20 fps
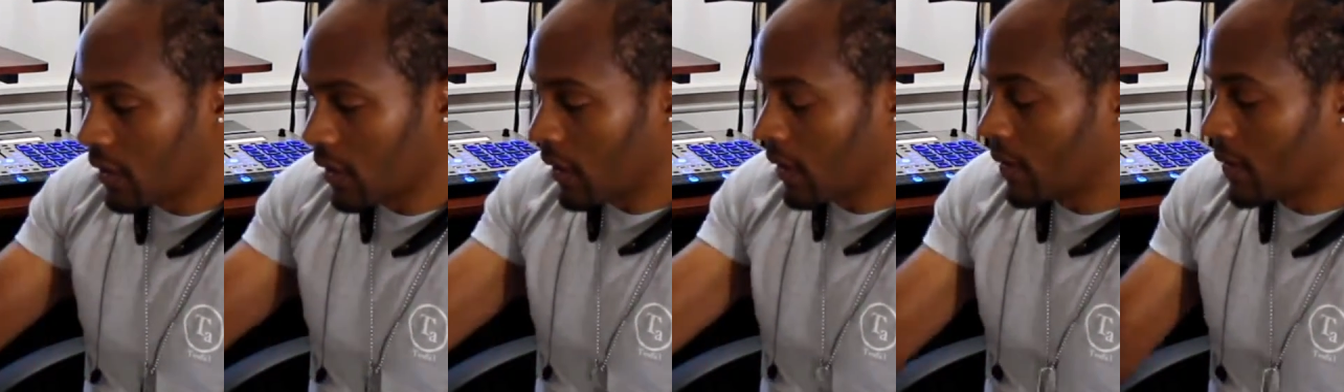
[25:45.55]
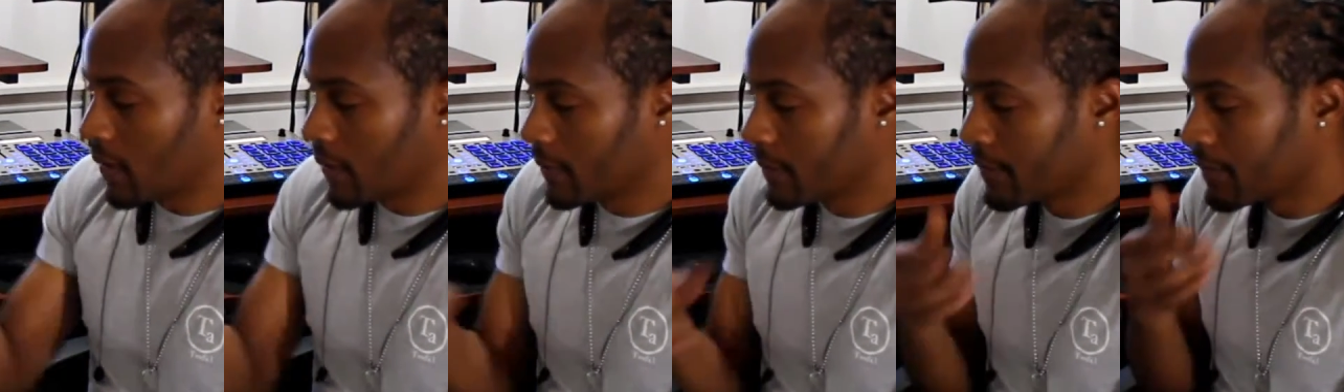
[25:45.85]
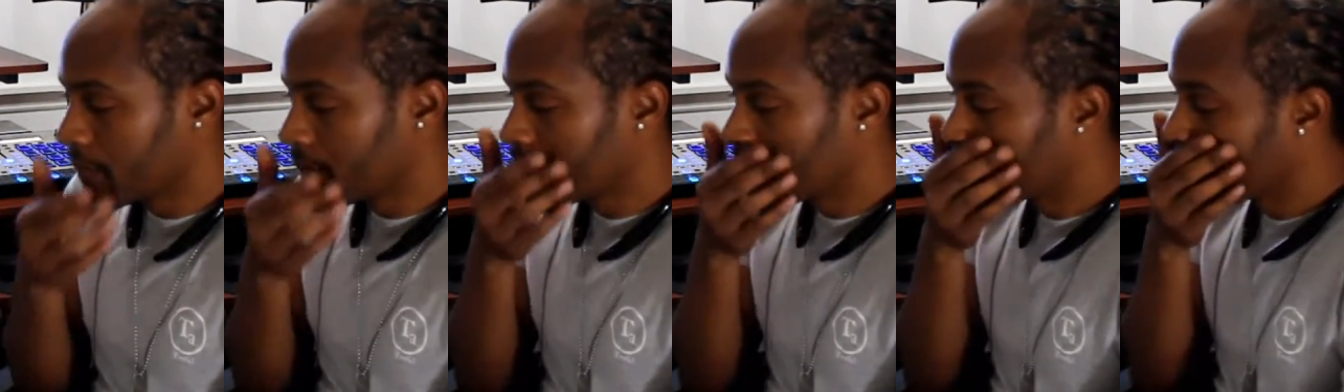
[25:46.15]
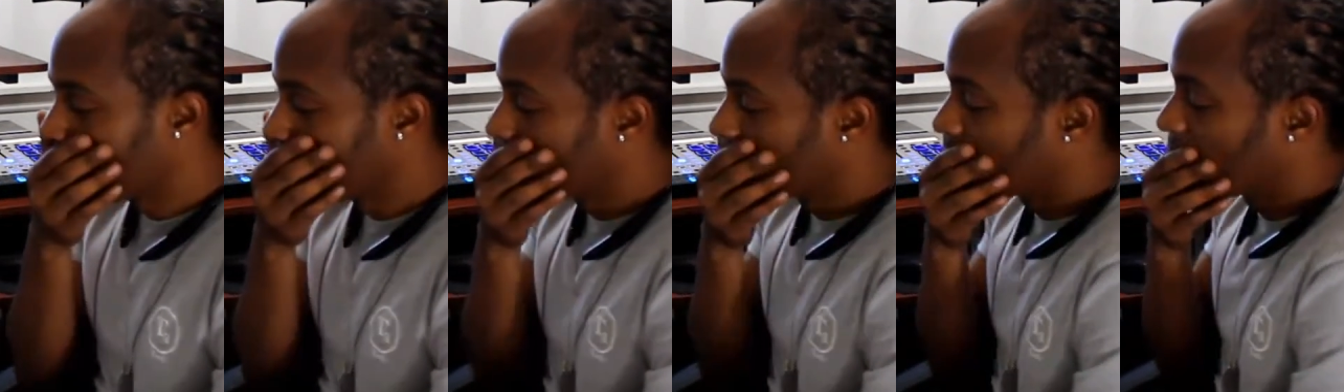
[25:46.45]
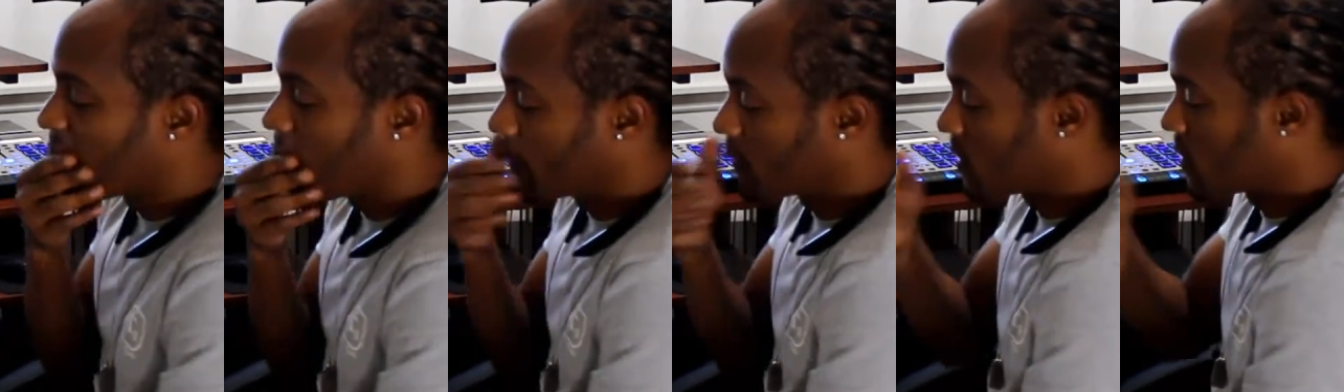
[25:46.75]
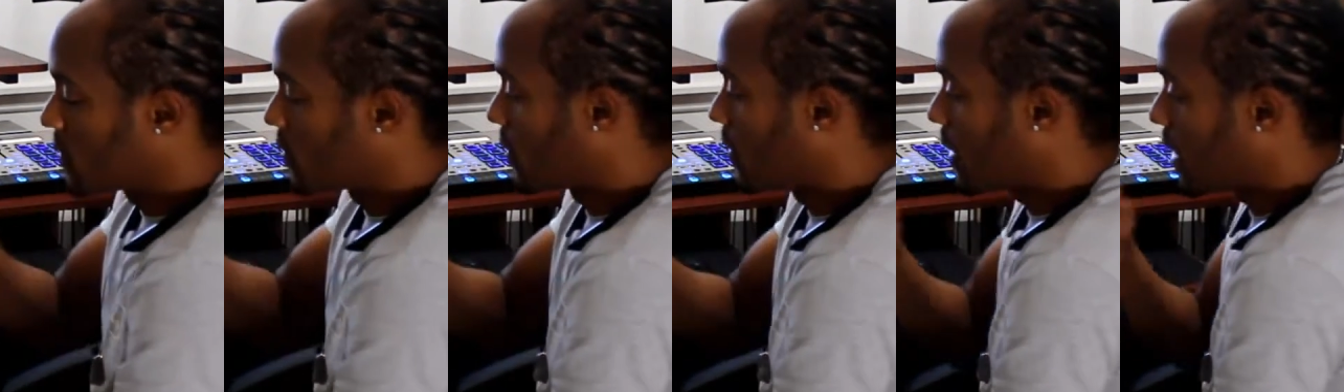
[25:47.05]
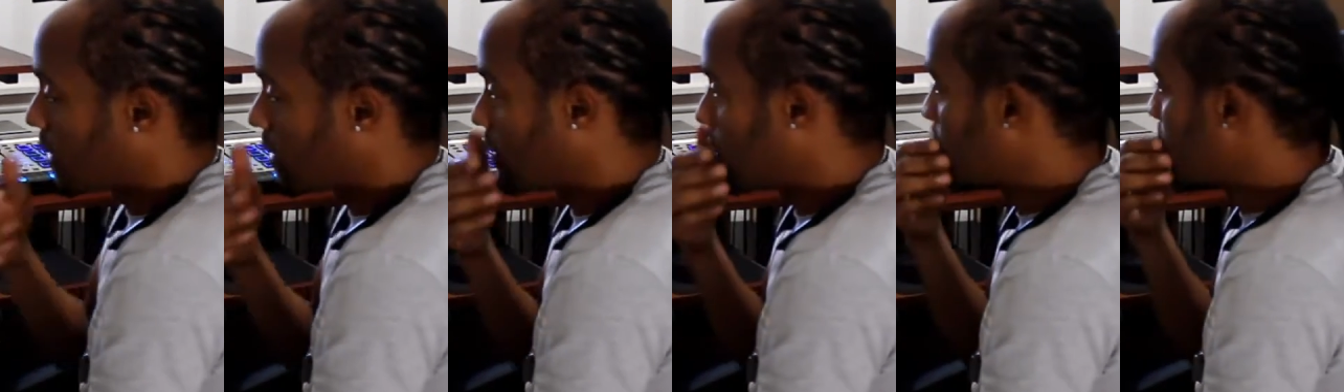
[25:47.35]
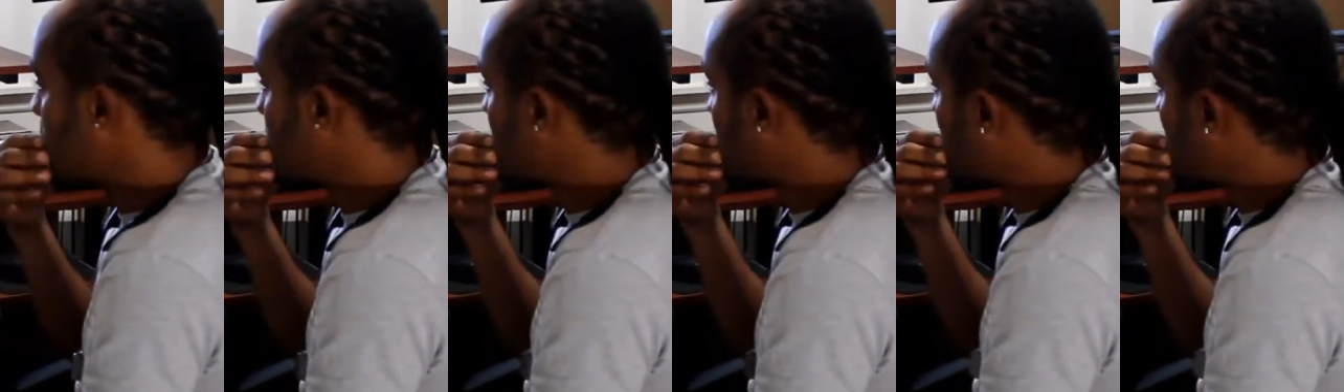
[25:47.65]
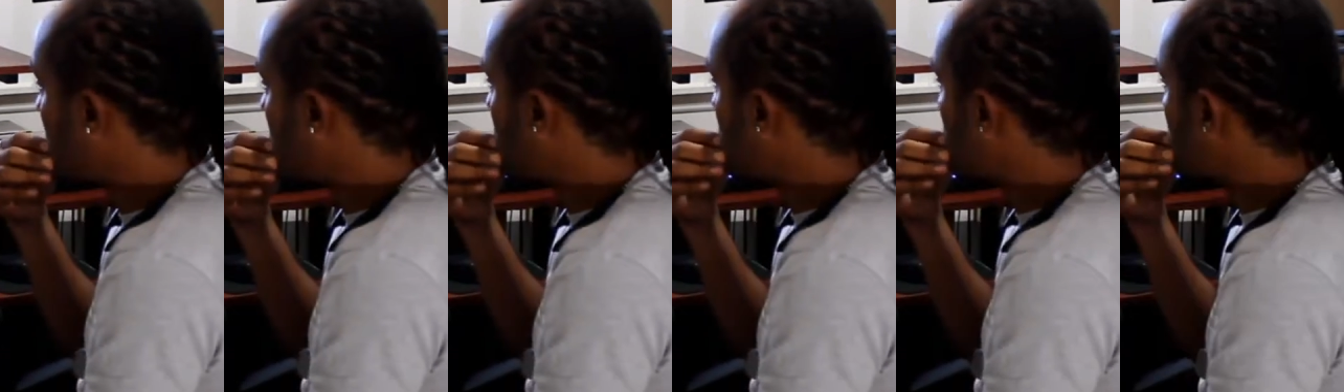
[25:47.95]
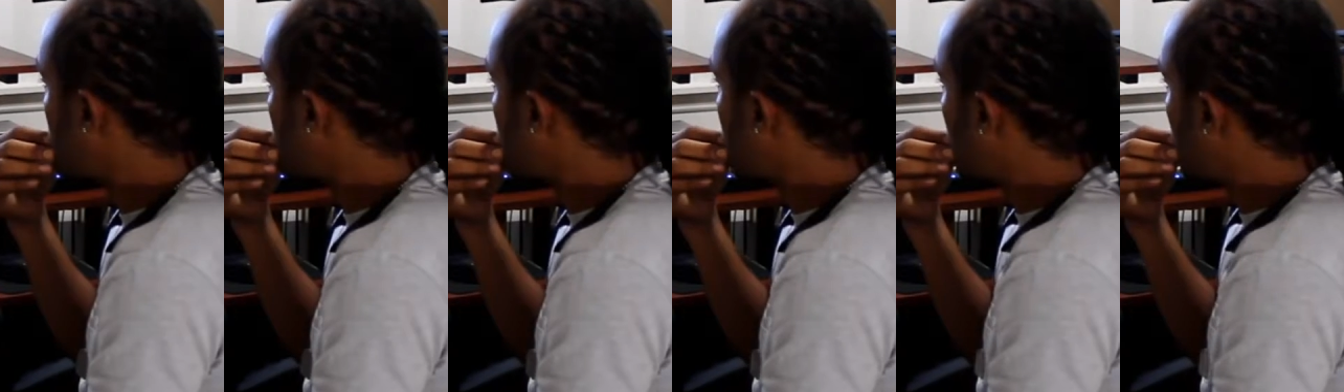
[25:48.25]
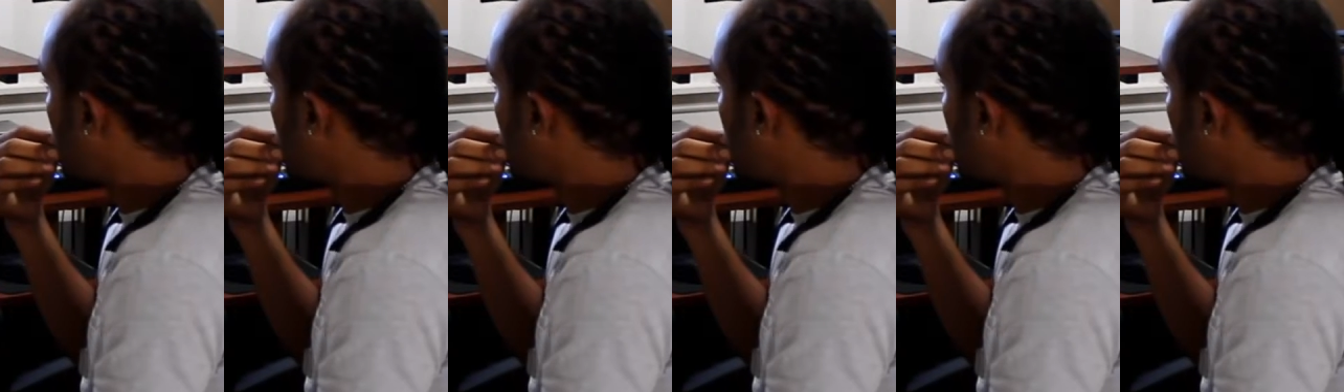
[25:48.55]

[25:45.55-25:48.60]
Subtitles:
I'm just looking at the list of items,